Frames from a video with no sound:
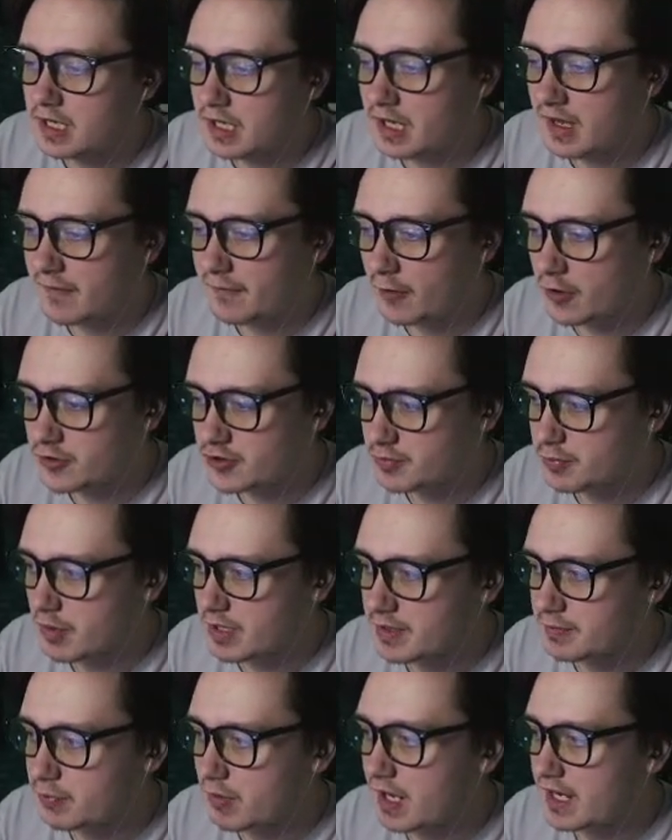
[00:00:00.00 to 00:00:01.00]
if I just
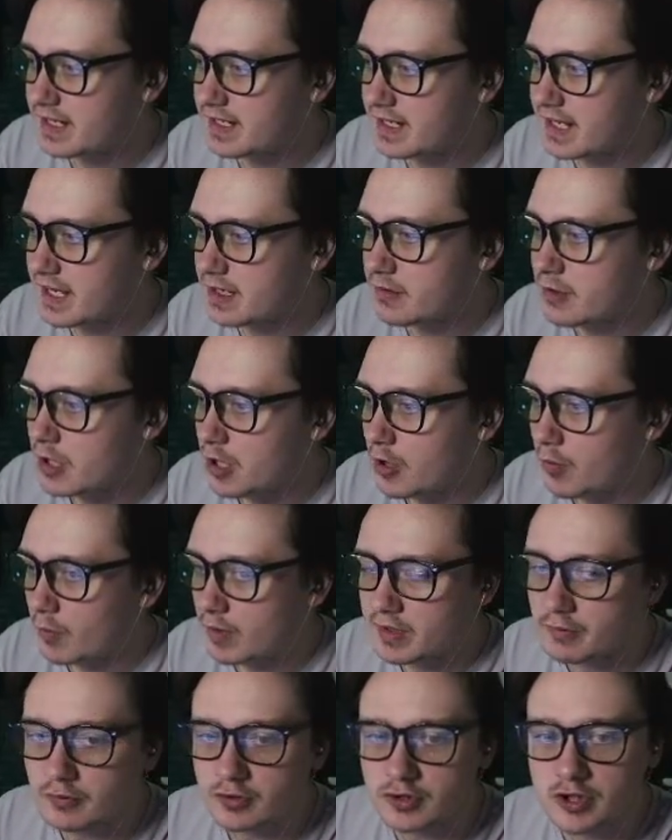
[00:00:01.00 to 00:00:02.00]
press play now, what
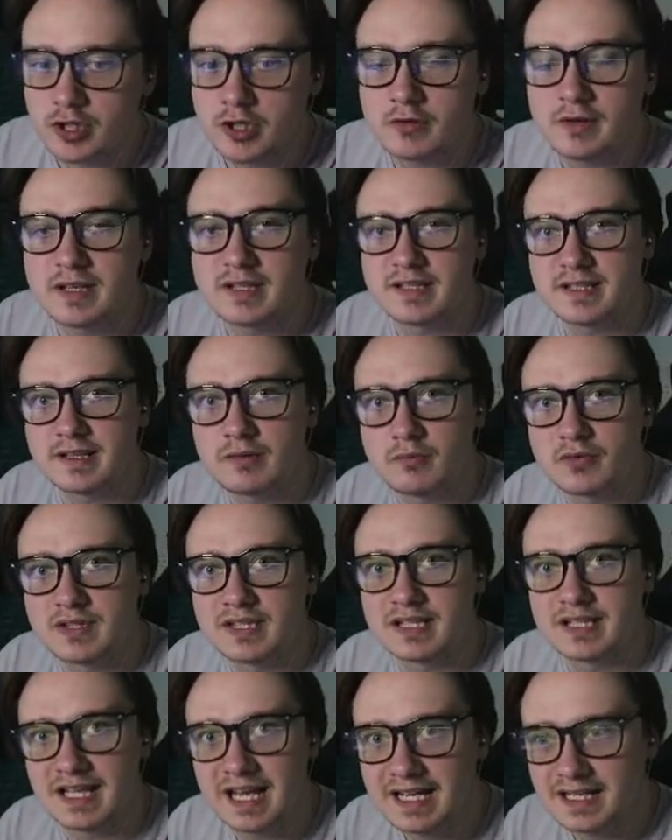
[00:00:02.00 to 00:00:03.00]
it will do is it will
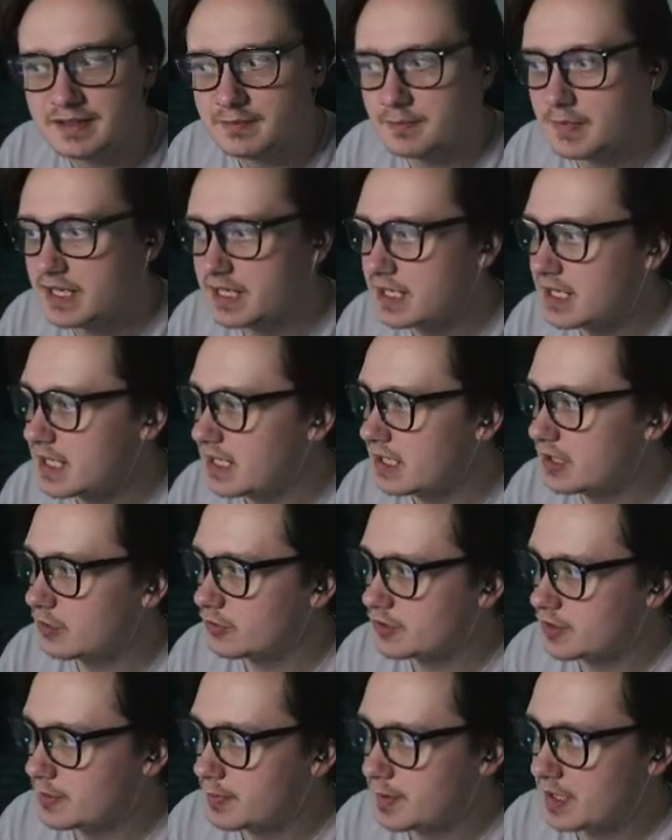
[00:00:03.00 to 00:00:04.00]
select me in
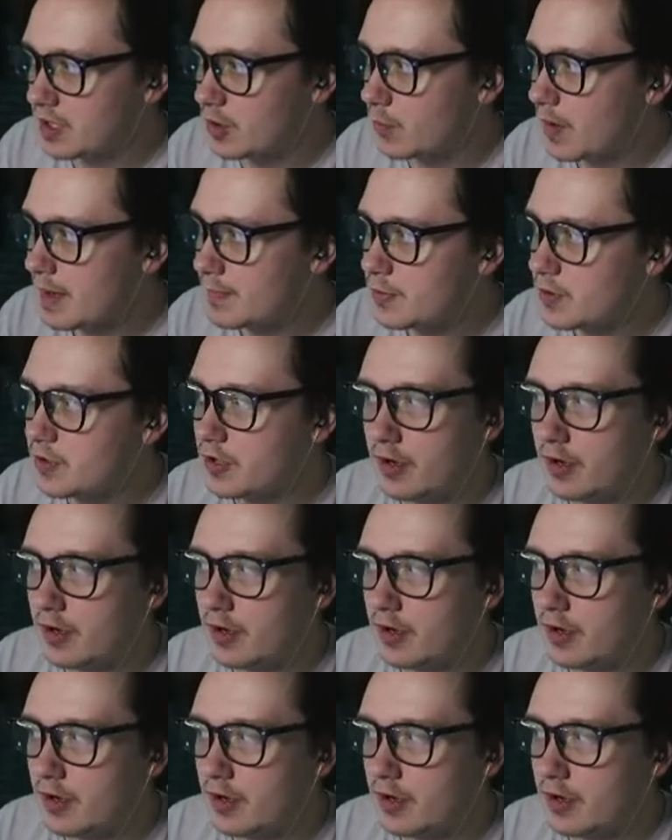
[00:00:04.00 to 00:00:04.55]
order to pick a weapon.